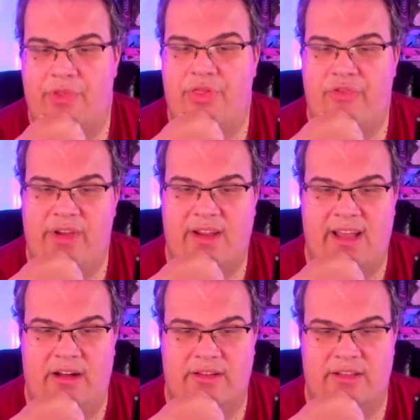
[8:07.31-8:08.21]
3
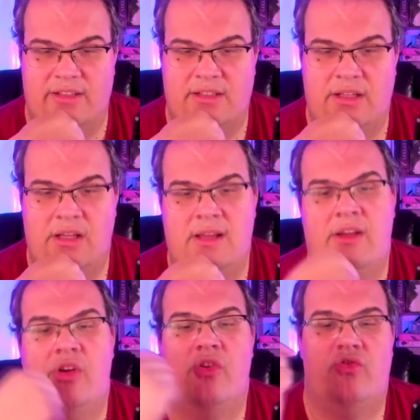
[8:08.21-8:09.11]
counters,
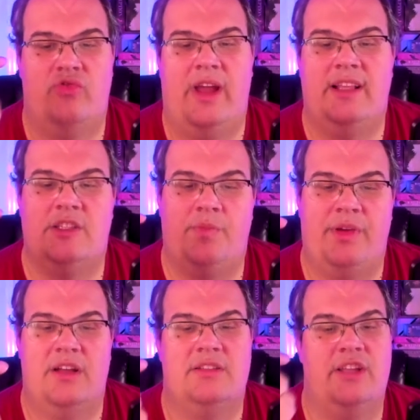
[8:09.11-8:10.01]
range,
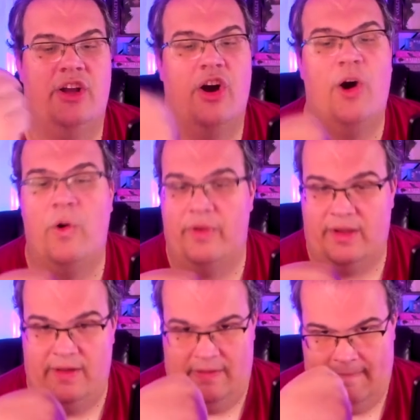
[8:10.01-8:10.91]
piercing,
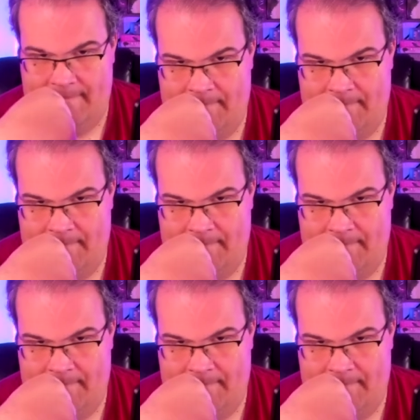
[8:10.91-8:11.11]
overkill.